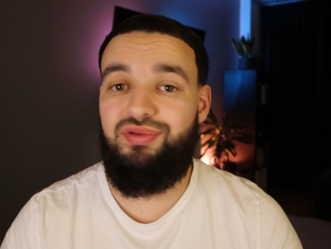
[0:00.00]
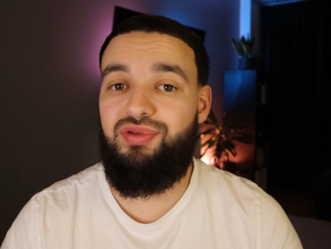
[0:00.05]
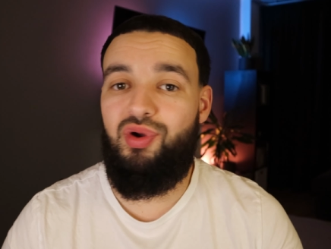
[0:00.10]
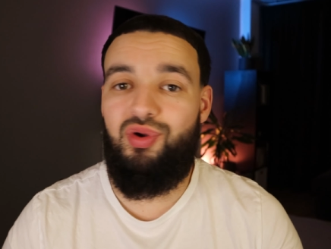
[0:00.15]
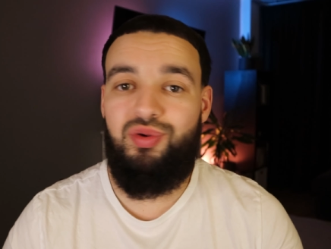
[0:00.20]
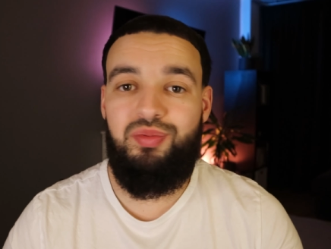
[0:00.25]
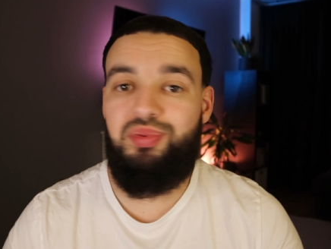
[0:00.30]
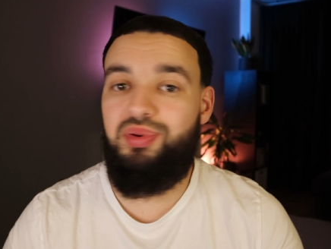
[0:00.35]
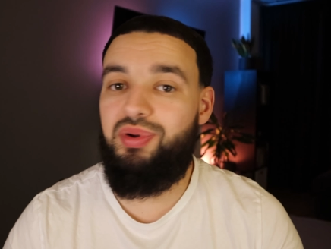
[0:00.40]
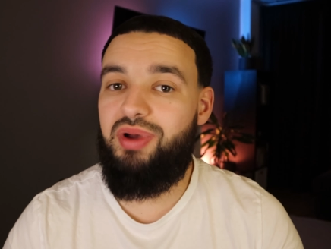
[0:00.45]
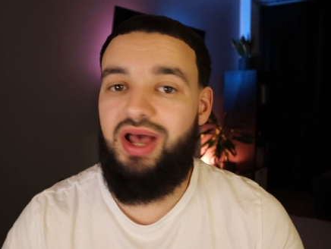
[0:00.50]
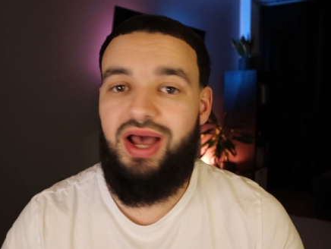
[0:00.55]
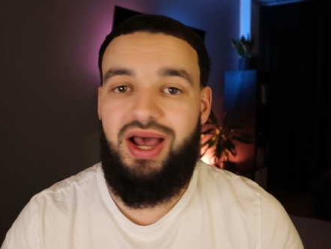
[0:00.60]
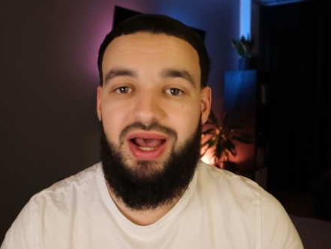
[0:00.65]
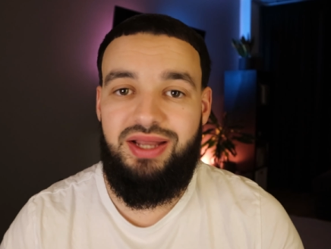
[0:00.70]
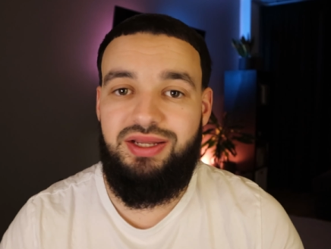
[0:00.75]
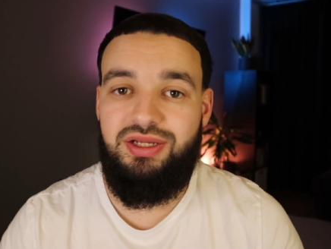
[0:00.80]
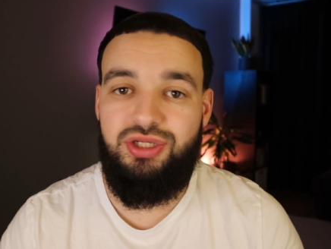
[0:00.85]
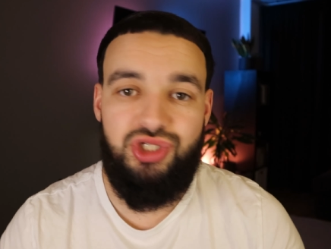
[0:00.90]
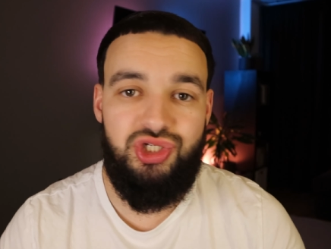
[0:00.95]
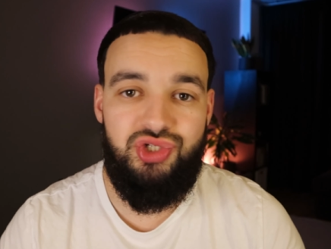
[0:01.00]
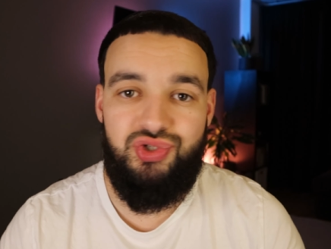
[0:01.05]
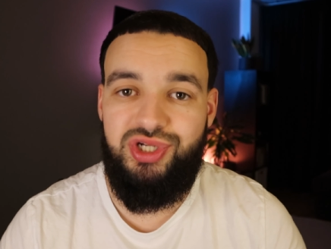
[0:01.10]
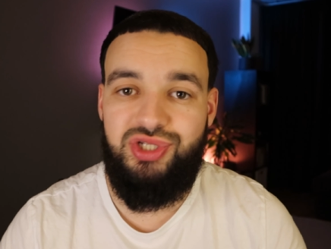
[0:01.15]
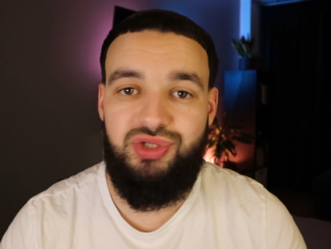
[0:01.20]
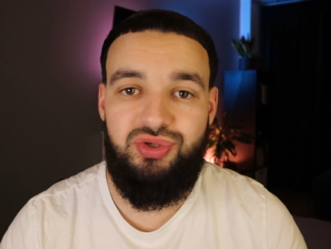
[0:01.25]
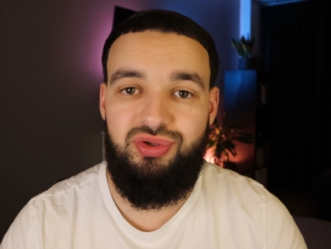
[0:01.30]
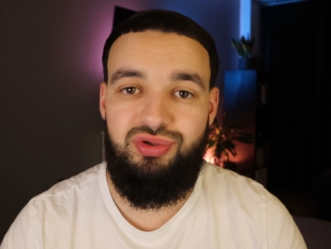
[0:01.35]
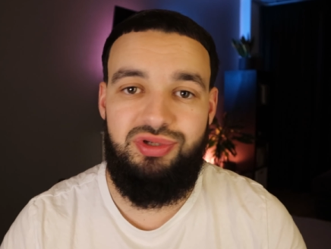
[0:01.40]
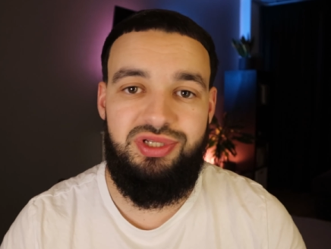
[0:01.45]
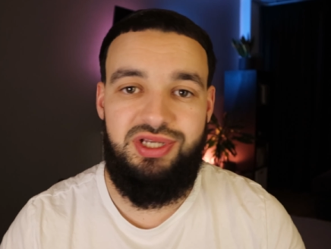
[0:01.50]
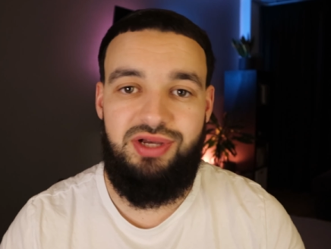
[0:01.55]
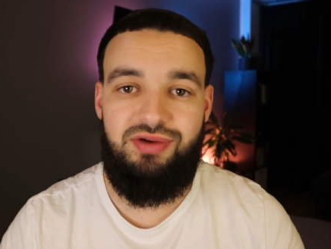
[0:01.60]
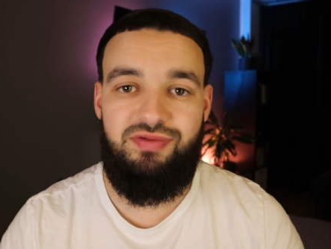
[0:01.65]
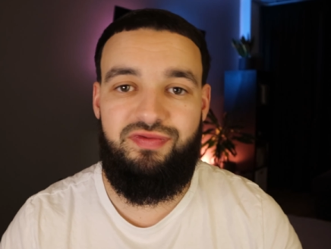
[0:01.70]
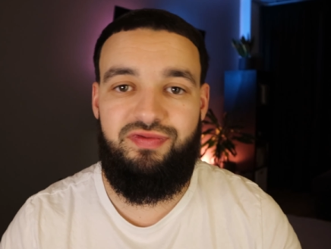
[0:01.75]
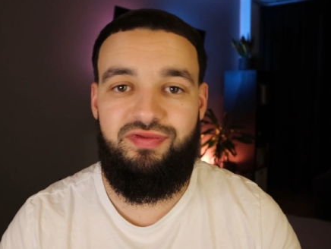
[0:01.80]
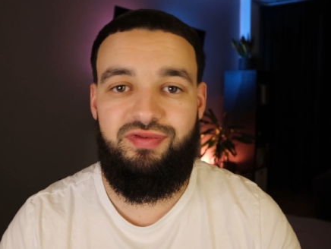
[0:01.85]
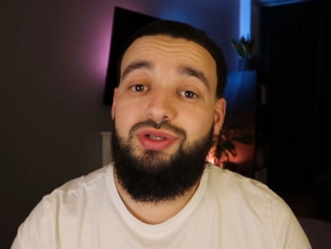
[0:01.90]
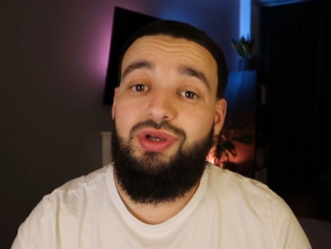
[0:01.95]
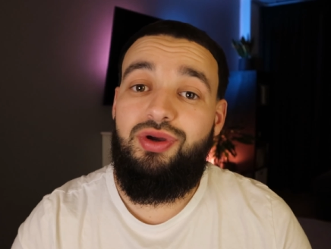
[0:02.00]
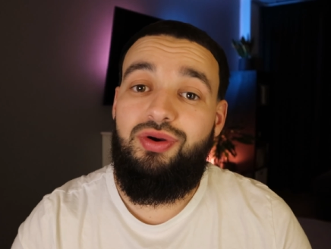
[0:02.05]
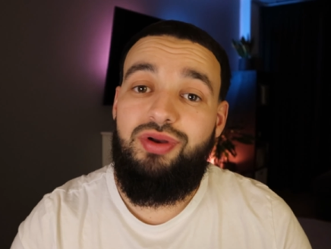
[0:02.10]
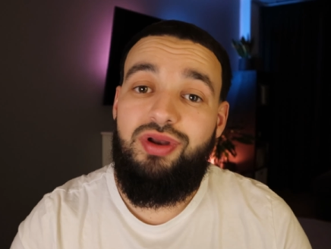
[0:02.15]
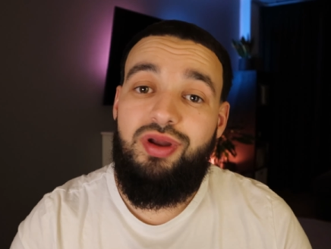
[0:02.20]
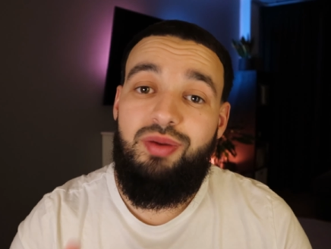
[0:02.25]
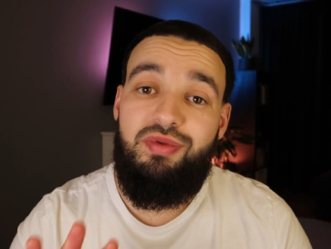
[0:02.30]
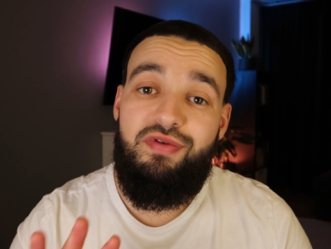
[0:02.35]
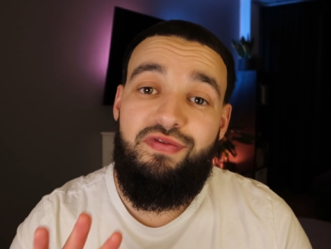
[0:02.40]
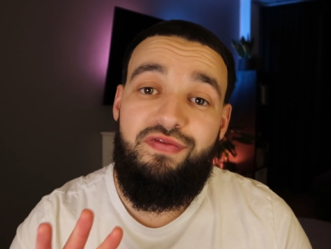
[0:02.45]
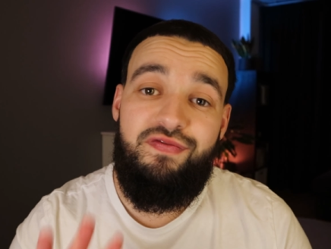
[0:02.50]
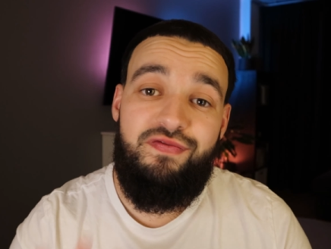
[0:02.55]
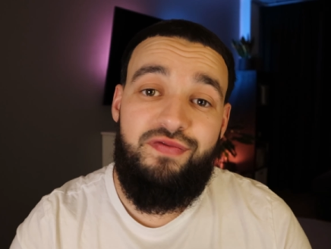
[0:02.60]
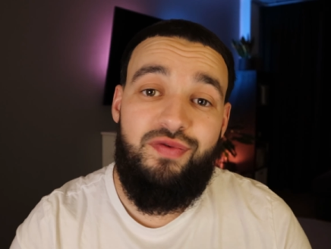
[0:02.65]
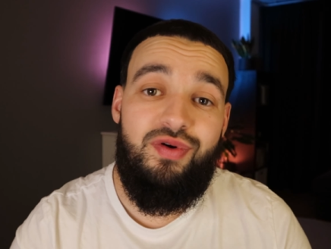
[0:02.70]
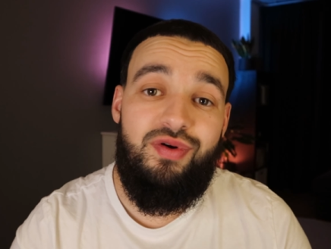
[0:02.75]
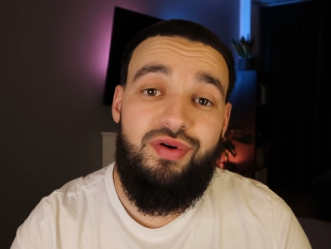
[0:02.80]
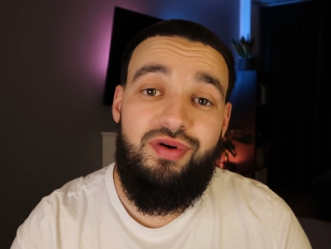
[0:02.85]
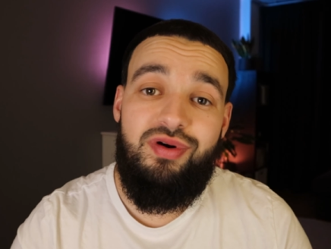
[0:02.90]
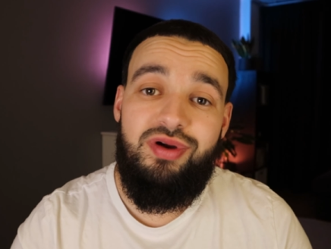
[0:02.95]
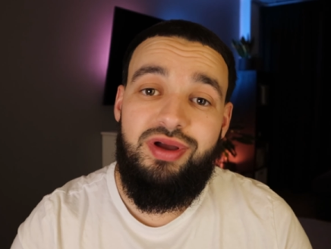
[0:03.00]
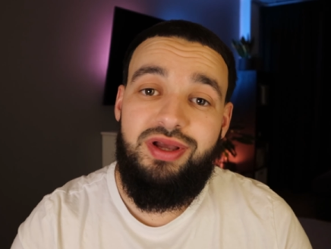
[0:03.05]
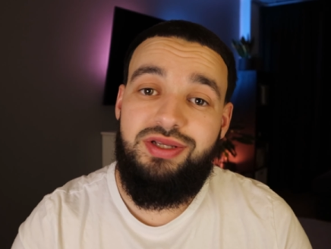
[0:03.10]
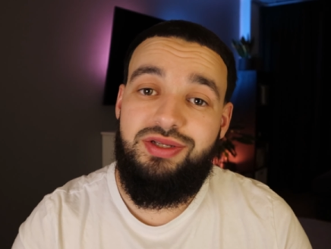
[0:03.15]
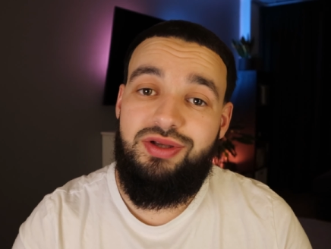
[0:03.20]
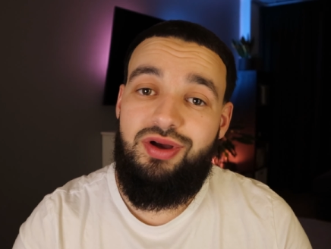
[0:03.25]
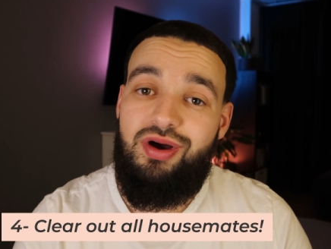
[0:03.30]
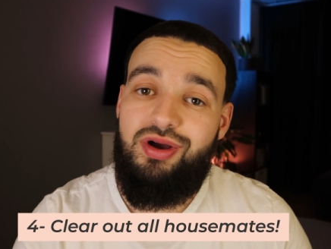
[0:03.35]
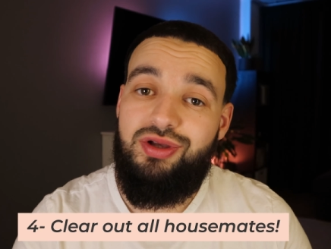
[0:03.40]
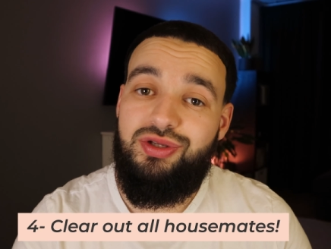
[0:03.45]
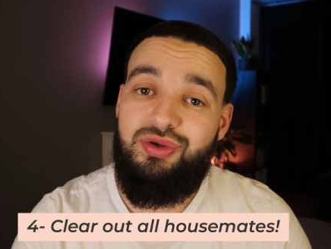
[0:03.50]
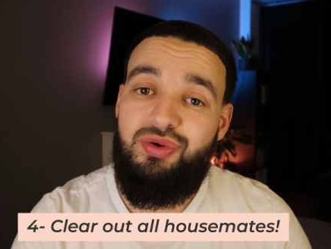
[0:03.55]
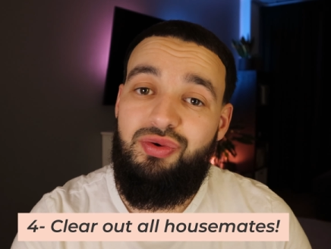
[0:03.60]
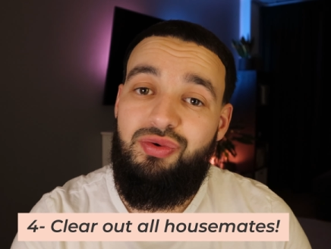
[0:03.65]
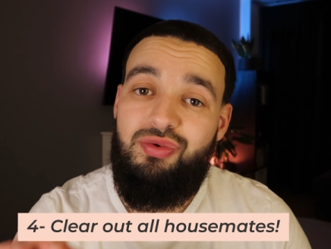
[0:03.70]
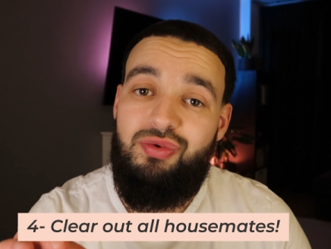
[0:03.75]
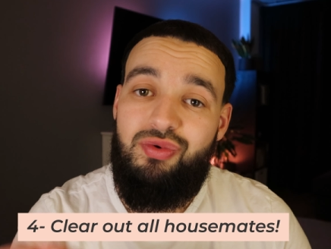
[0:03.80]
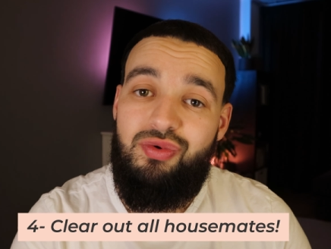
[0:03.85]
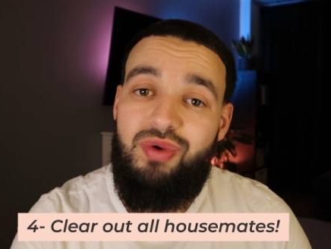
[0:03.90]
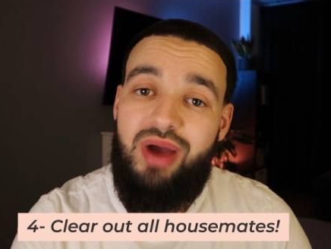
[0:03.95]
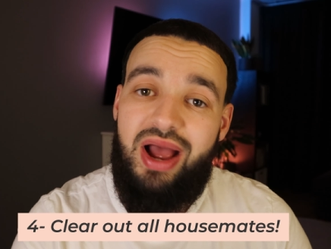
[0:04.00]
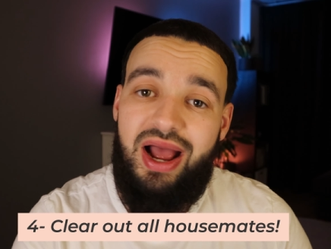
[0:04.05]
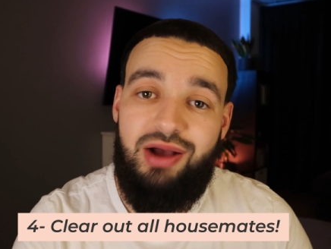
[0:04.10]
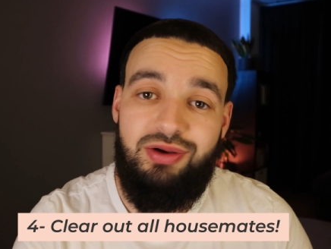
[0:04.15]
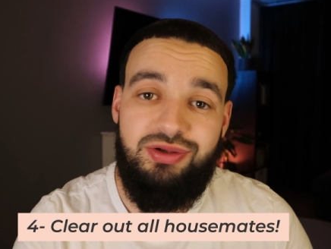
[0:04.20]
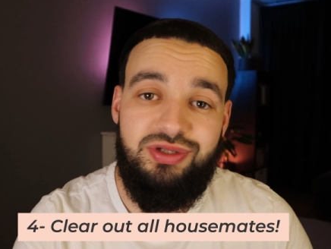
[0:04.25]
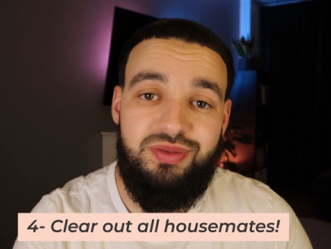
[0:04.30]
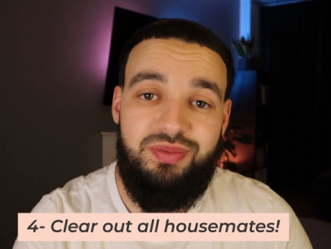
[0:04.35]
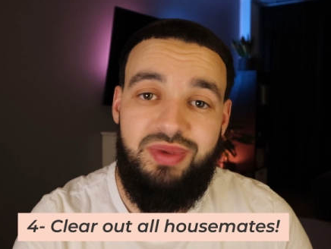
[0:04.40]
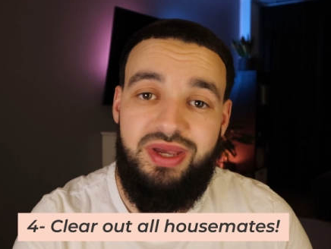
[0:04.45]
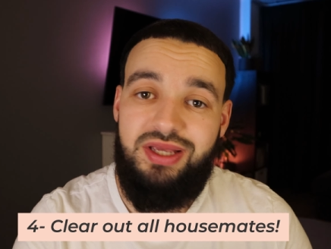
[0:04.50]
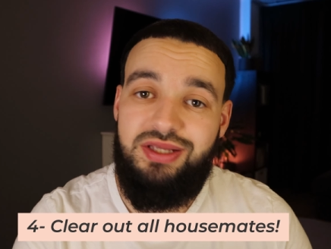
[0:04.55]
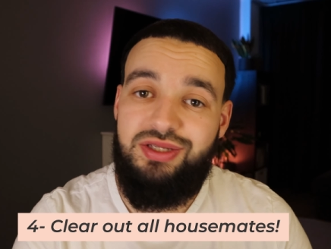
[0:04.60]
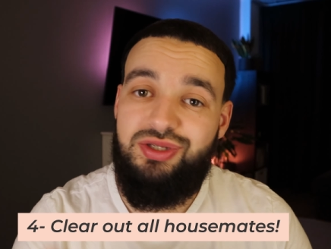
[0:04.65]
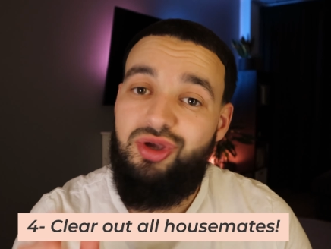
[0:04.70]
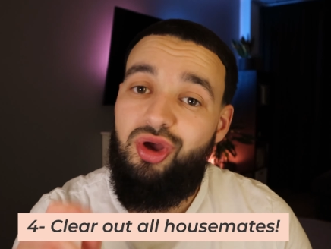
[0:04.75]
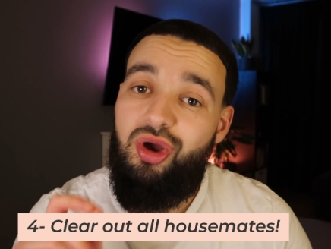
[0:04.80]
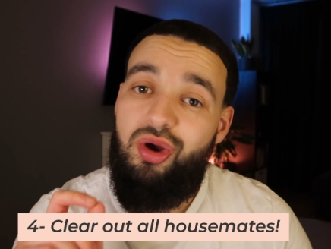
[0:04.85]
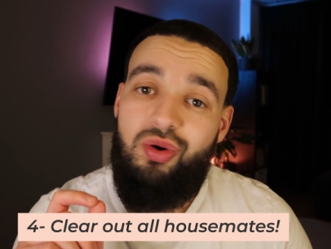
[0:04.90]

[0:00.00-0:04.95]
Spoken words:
Don't put added stress on yourself. So number 4 is ask all housemates,